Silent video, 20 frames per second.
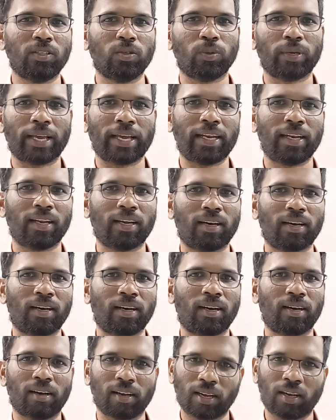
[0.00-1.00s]
You can
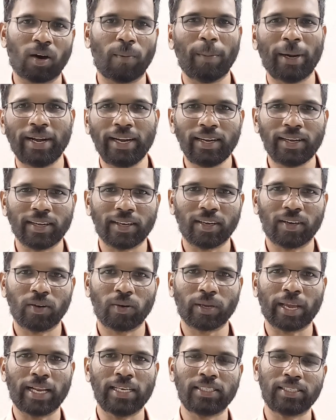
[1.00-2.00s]
comment.
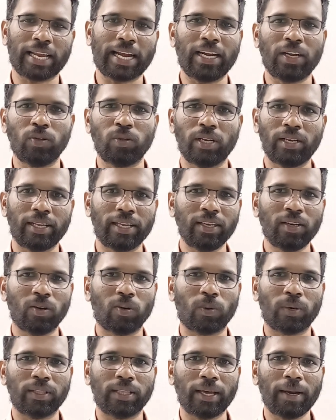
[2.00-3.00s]
Okay, I'll send you the link
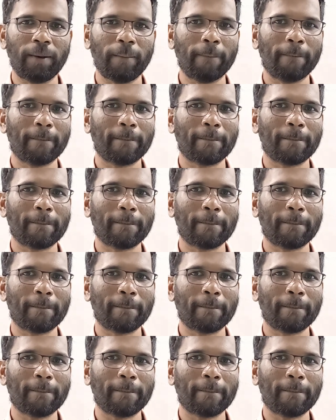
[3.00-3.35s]
over there.